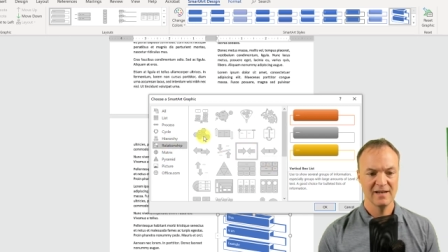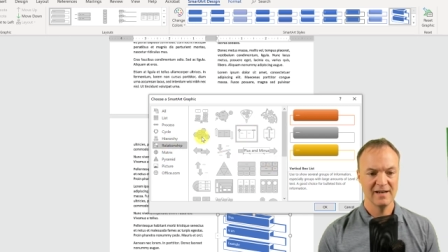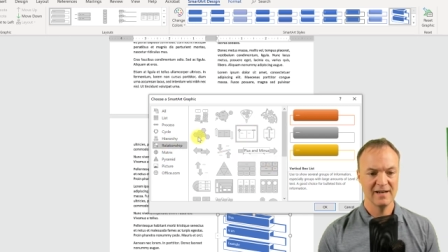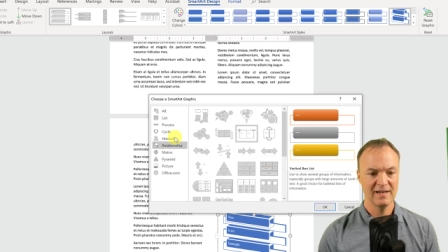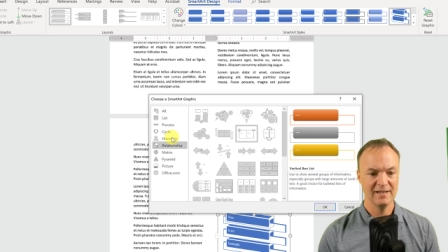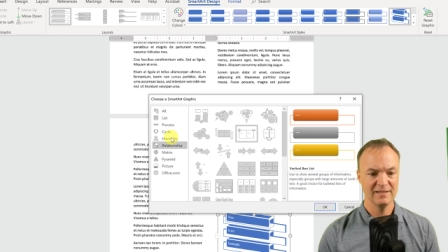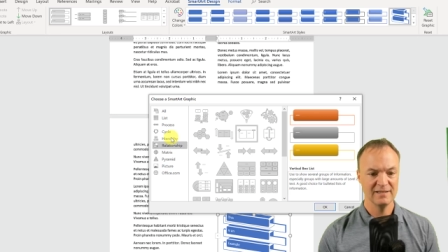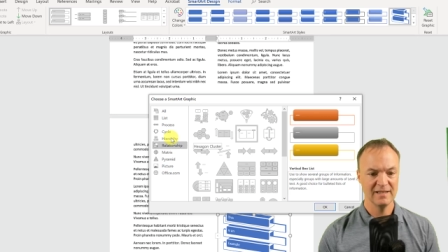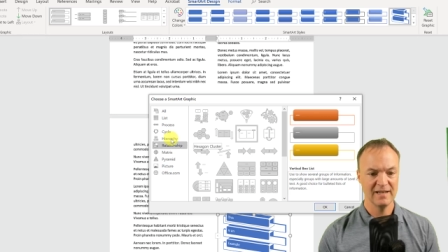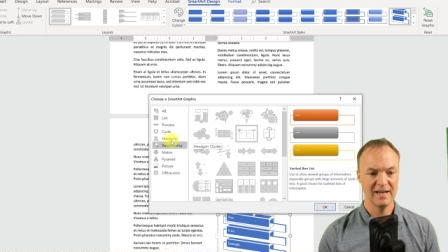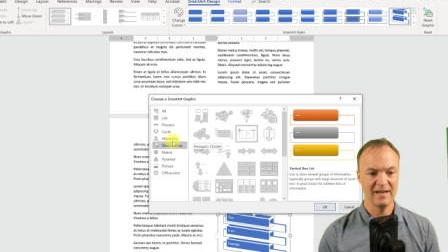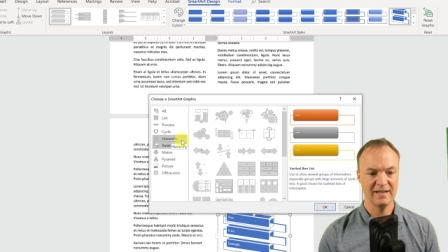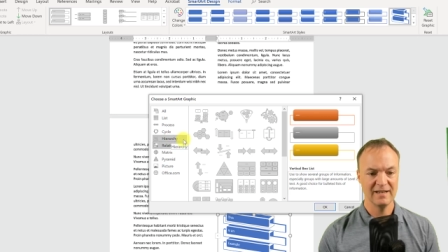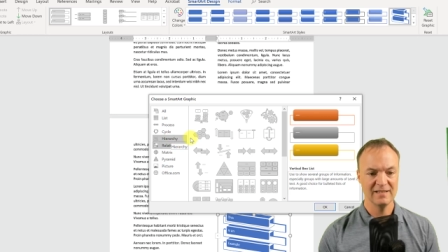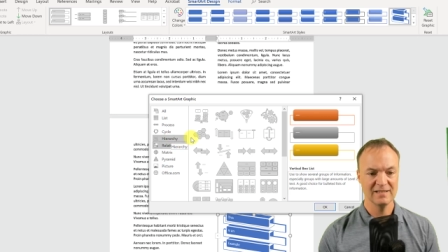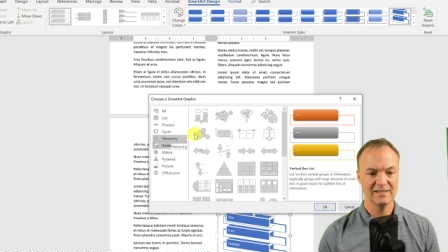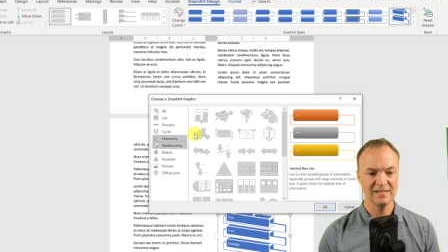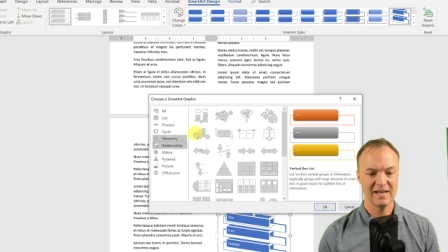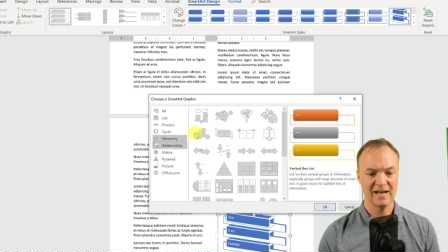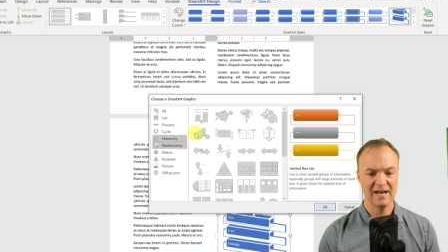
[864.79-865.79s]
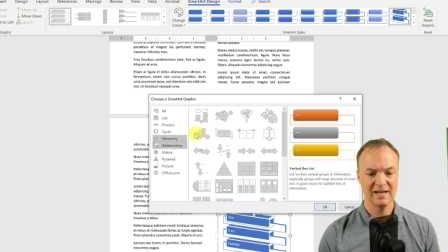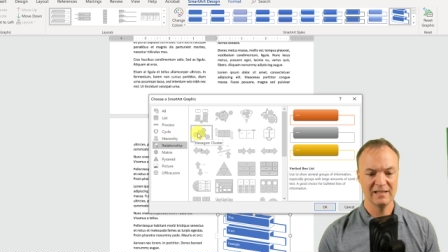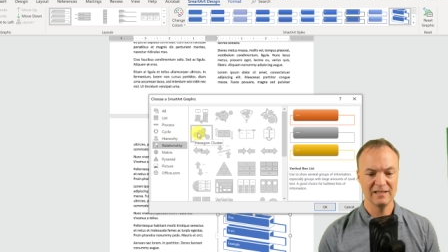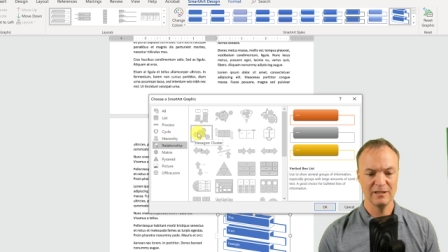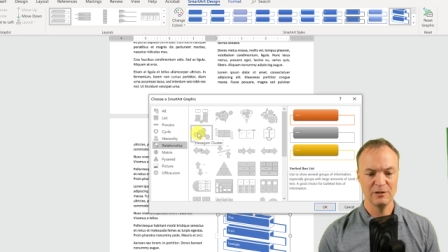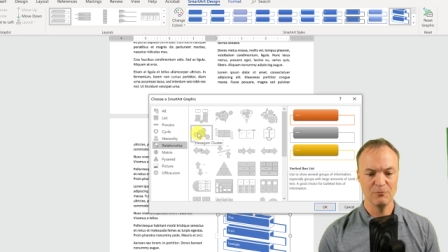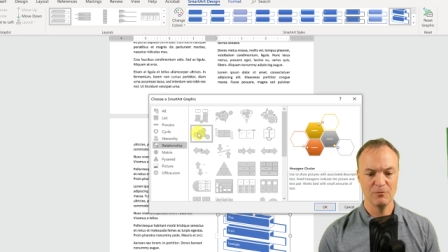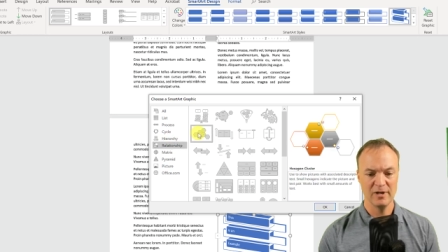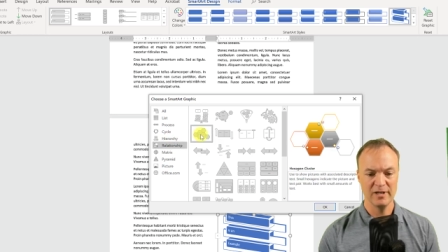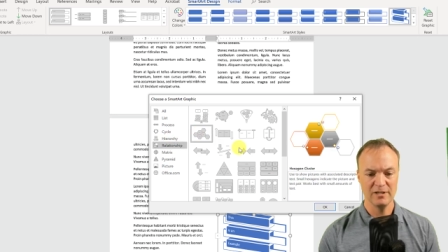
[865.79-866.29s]
to get
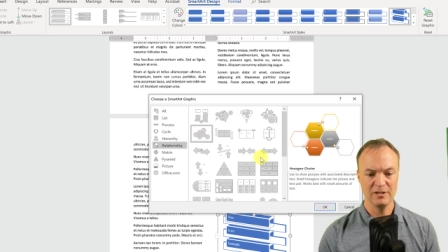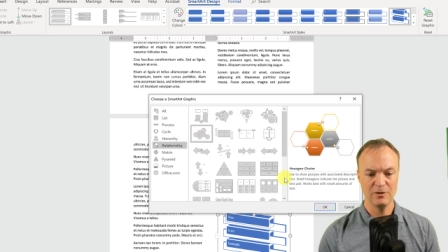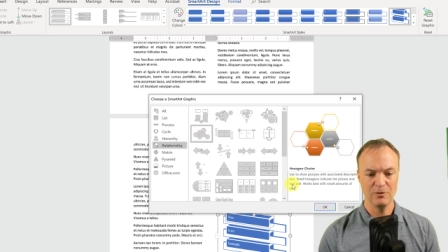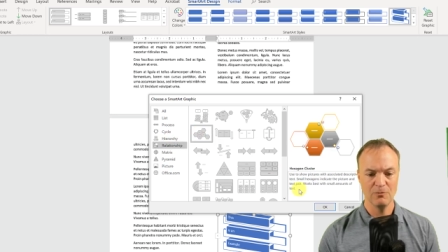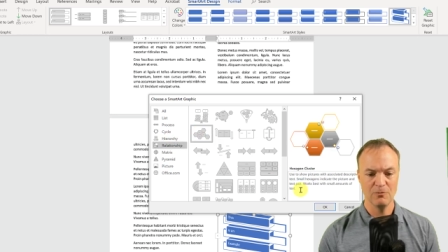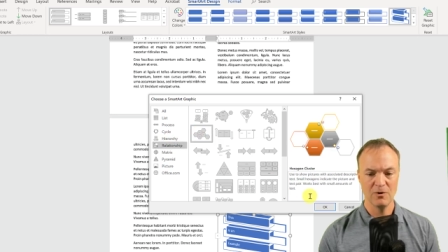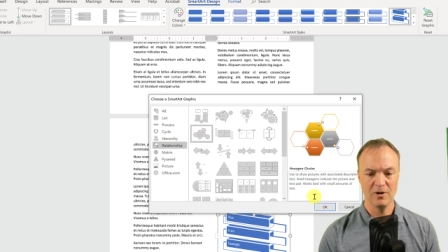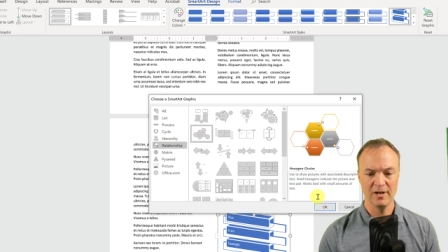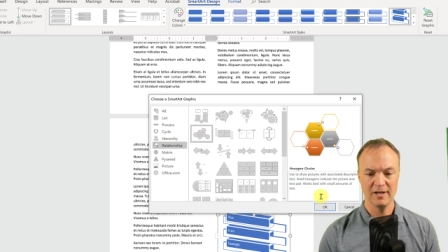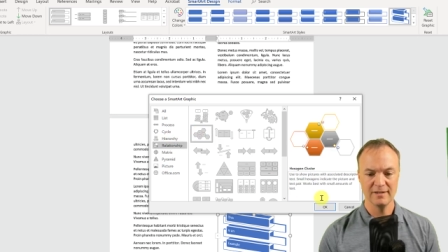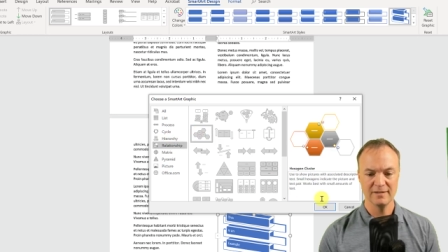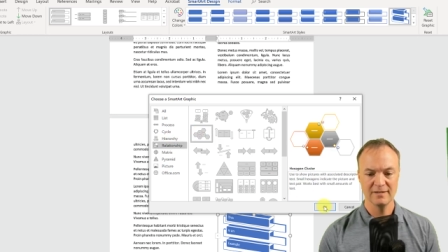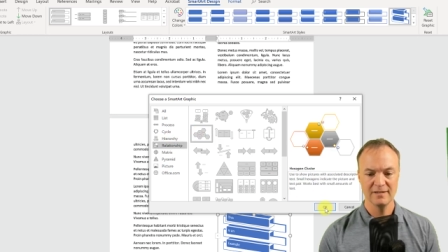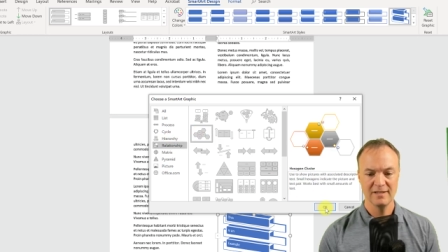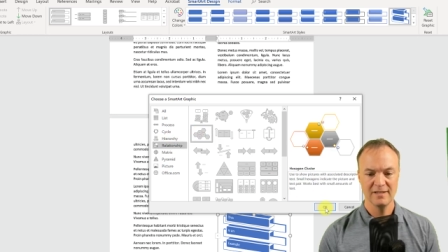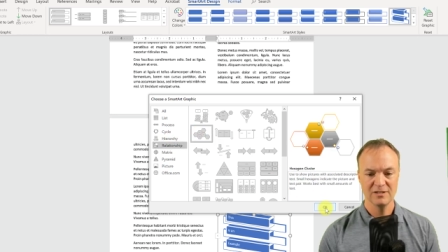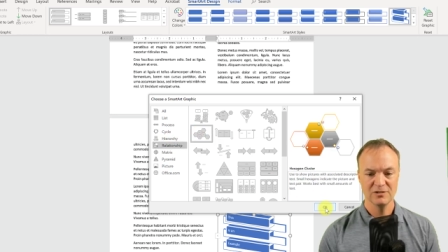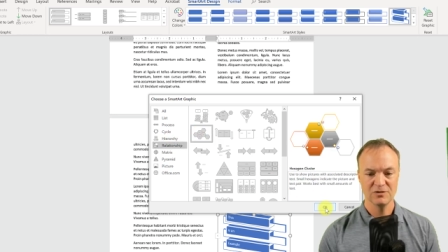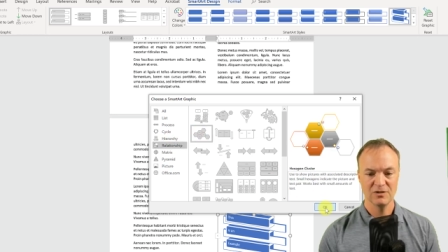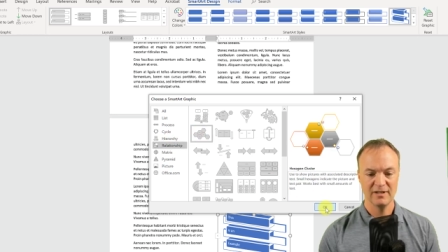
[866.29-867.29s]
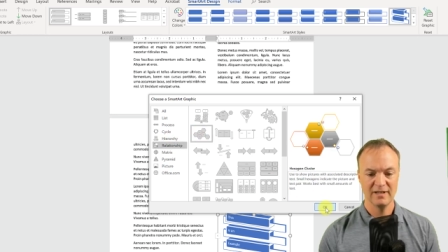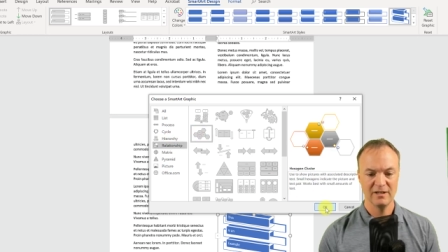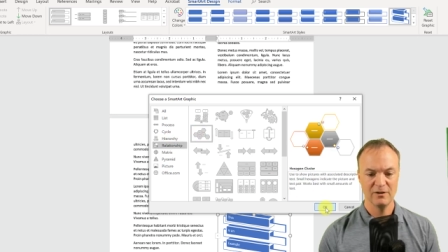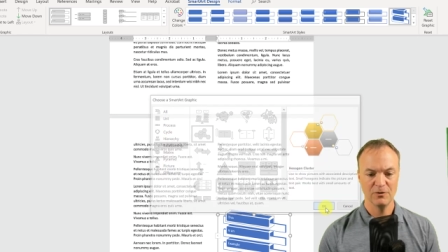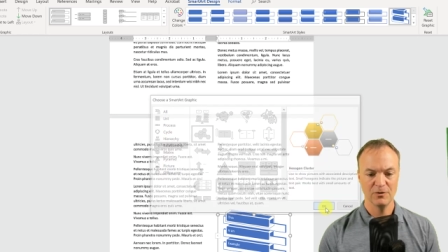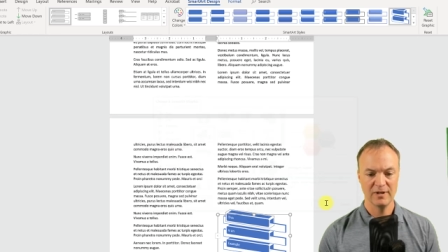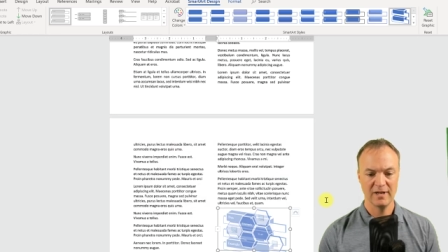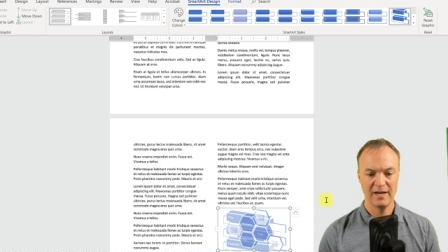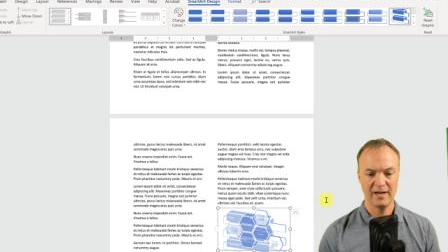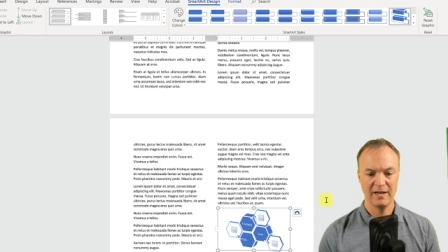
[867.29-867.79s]
exactly what you want. So I hit
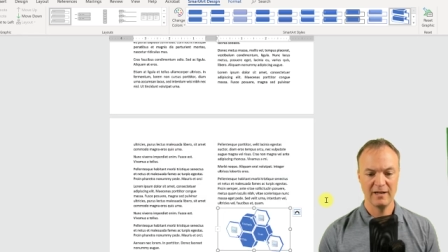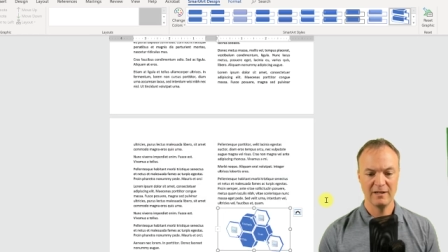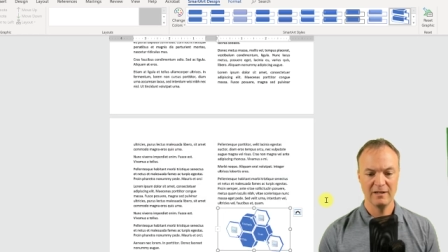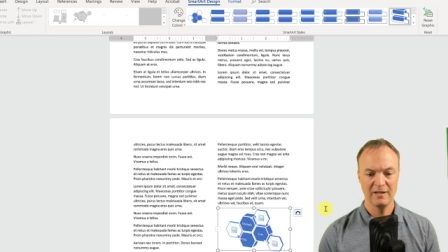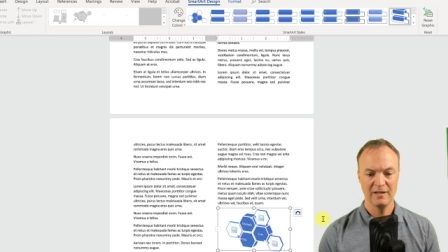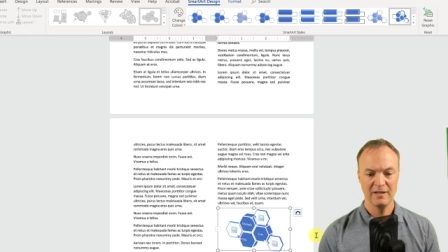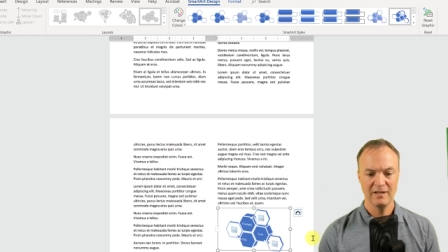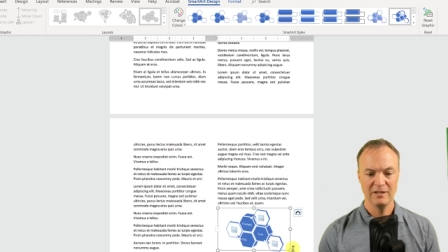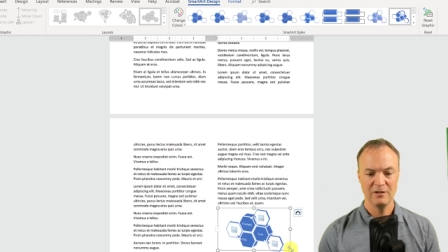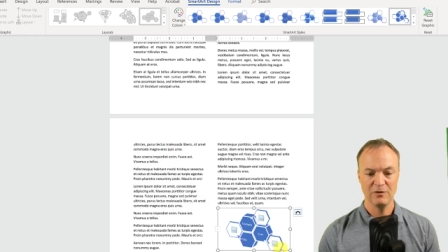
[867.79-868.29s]
OK.